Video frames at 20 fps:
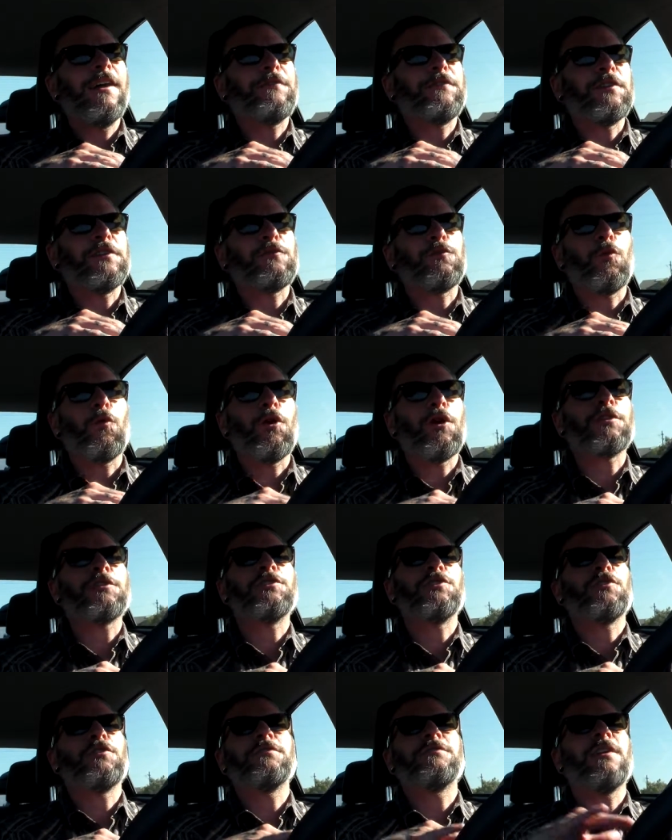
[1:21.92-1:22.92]
if it's
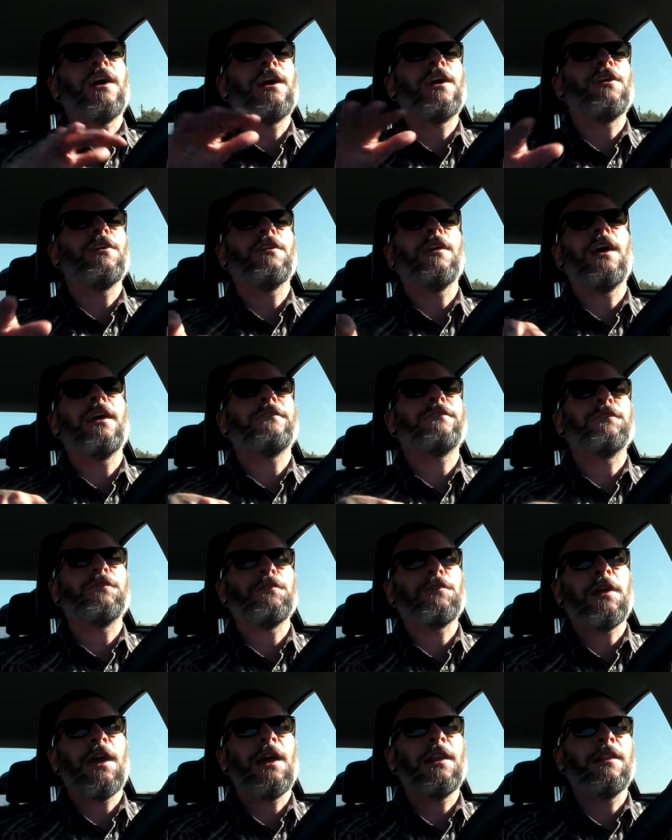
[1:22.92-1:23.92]
worked your entire life and
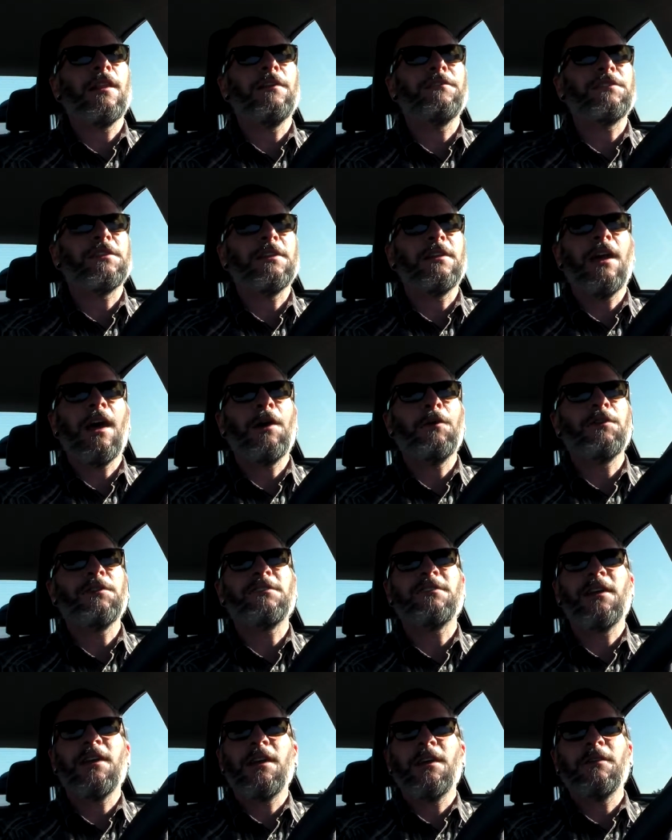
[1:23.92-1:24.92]
your cat loves it. I
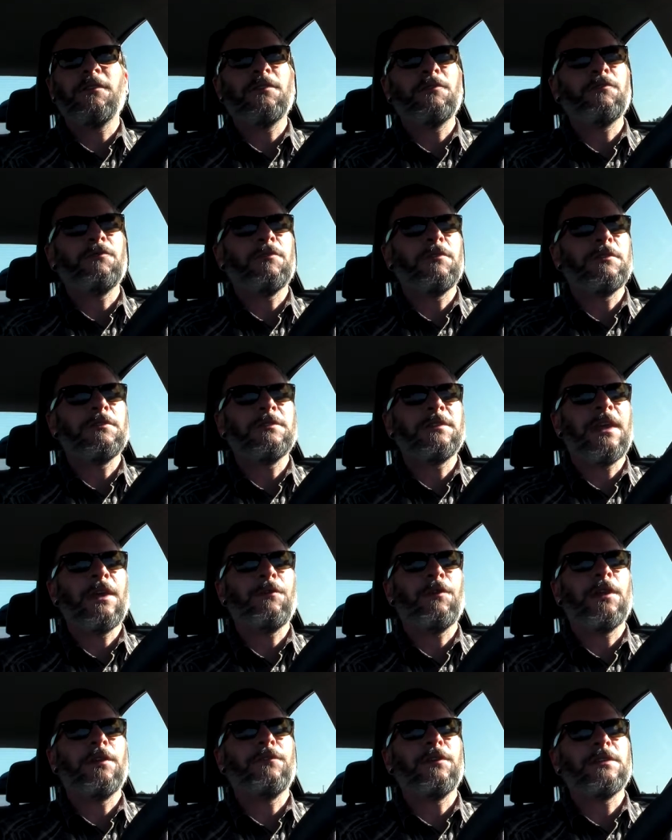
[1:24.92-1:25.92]
would say
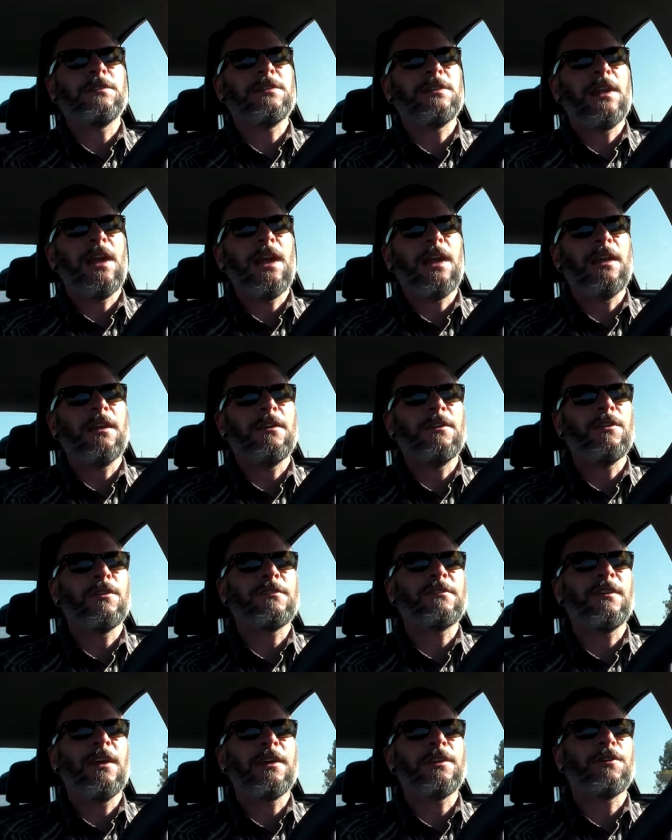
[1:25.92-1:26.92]
get rid of it today.
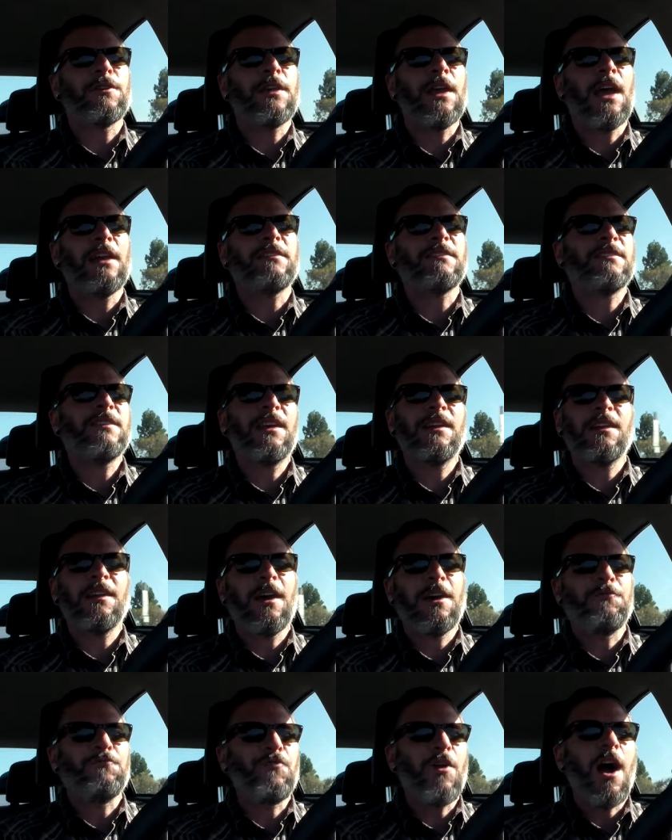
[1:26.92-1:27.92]
It's like your cat's
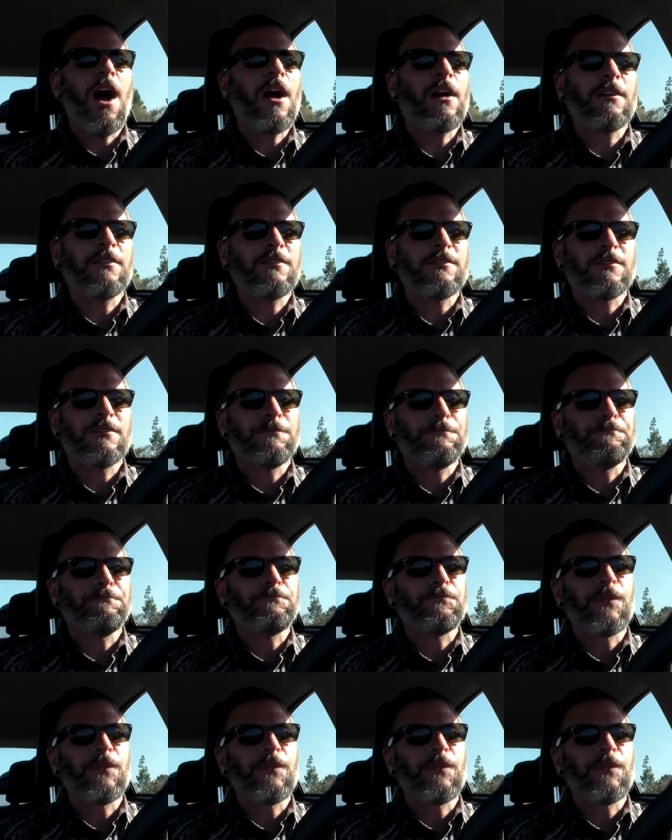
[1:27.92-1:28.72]
standing on rocks.